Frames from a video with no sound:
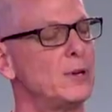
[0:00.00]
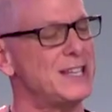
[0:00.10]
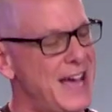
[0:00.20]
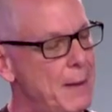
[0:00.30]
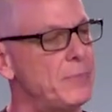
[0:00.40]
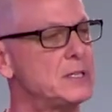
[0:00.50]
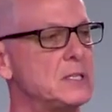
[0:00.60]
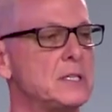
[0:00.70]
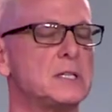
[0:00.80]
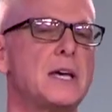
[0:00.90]
yep, this
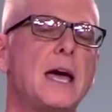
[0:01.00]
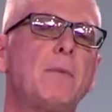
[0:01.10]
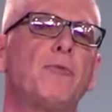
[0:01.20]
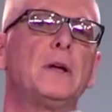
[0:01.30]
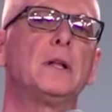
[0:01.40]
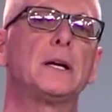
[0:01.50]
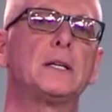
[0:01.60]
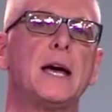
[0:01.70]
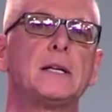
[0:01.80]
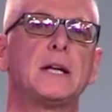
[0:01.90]
is the same feeling and
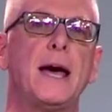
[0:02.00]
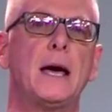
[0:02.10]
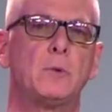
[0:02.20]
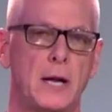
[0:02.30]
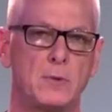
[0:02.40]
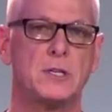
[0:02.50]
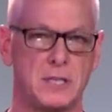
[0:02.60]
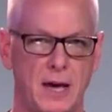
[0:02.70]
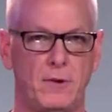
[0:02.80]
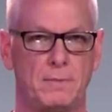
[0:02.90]
taste I had when I was
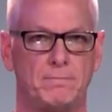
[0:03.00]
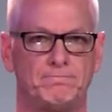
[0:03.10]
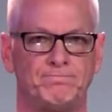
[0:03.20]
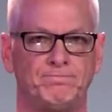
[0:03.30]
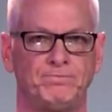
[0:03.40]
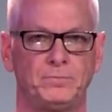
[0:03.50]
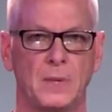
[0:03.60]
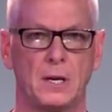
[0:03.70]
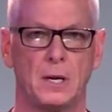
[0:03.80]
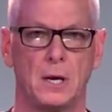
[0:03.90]
seven. Mm-hmm.
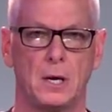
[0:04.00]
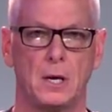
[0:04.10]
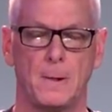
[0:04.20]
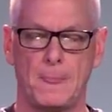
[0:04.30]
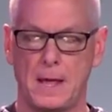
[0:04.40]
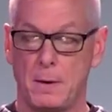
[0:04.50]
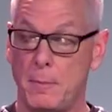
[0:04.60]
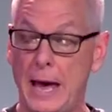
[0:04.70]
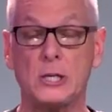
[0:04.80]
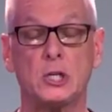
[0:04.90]

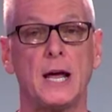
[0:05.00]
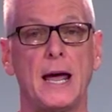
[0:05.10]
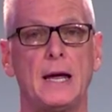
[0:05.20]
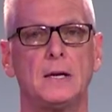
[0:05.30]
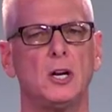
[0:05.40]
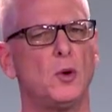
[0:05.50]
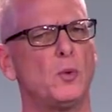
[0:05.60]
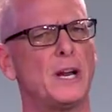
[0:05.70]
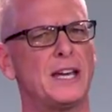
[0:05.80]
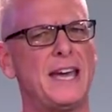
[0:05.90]
Imagine
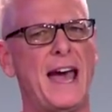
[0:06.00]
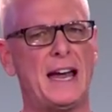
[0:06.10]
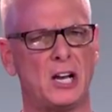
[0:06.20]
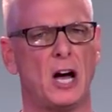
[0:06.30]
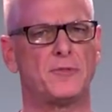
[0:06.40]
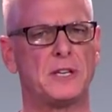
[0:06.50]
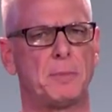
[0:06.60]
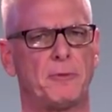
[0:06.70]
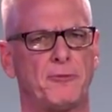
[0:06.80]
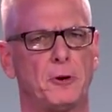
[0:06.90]
when a cat coughs up
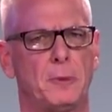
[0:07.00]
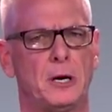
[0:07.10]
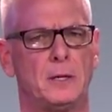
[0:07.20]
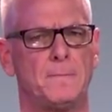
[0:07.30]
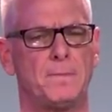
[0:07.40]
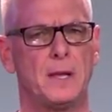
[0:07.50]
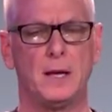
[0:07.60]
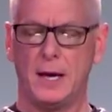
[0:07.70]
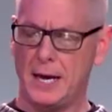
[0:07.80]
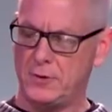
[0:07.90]
a fur ball,
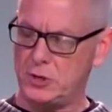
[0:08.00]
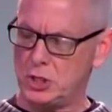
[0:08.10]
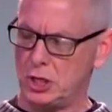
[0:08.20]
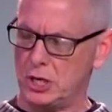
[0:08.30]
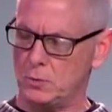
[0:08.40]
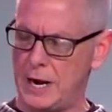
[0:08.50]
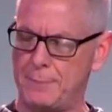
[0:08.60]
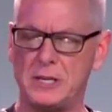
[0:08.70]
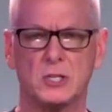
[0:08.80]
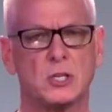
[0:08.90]
and if you took it and
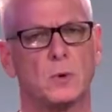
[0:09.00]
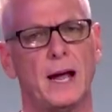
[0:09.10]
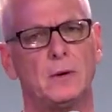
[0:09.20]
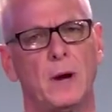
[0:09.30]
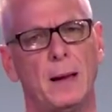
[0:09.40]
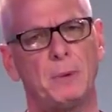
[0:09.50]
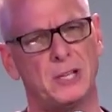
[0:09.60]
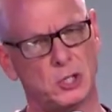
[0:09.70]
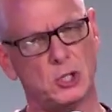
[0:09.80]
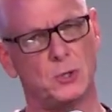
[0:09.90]
wrapped it in saran wrap and
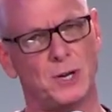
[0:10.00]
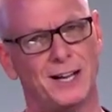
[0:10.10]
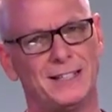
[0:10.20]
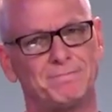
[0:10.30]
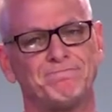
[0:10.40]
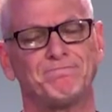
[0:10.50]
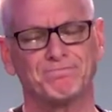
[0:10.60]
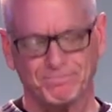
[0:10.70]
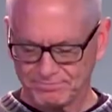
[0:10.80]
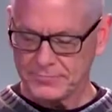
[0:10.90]
then chewed on it?
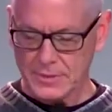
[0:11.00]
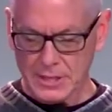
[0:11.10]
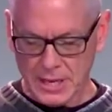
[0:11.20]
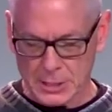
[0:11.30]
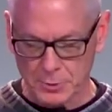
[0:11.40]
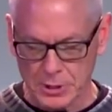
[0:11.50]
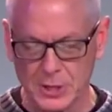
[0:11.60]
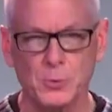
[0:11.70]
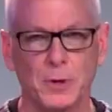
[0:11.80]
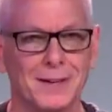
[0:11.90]
That's pretty
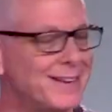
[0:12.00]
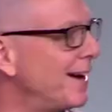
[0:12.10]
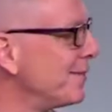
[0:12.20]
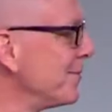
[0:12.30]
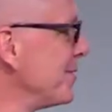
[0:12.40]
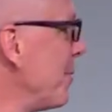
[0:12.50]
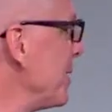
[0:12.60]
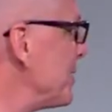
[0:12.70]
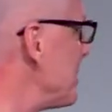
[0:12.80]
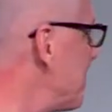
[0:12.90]
much
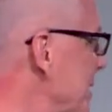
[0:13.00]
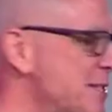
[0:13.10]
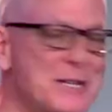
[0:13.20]
nobody's eating peas